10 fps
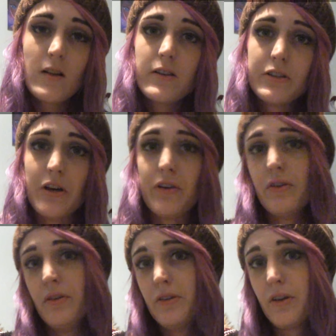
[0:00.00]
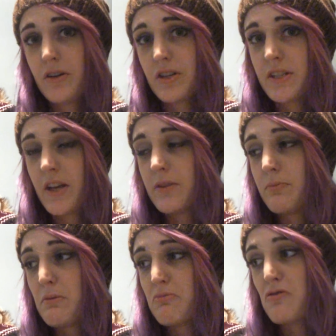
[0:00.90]
Don't just say to
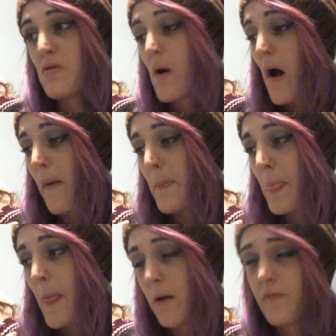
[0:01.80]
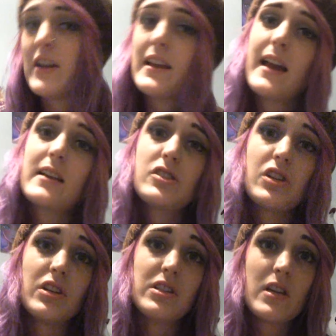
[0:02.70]
people, I'm feeling
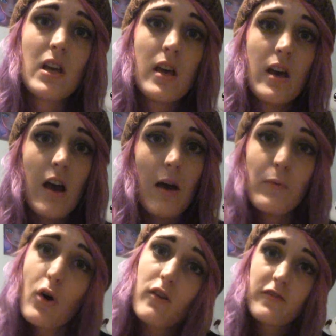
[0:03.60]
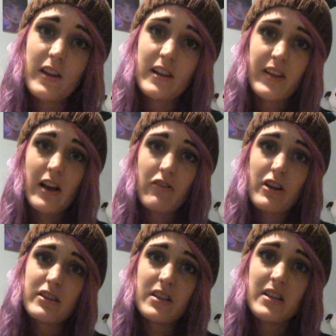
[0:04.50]
anxious, I'm not feeling that
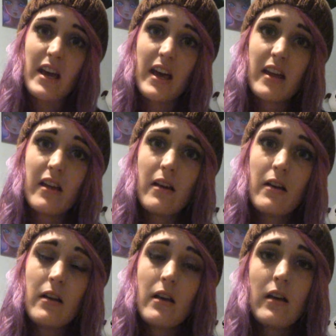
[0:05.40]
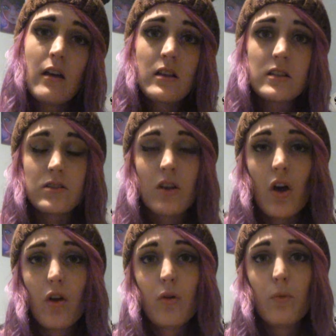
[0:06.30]
great today,
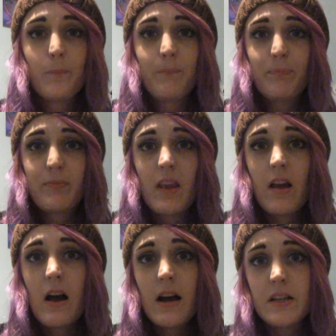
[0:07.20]
so I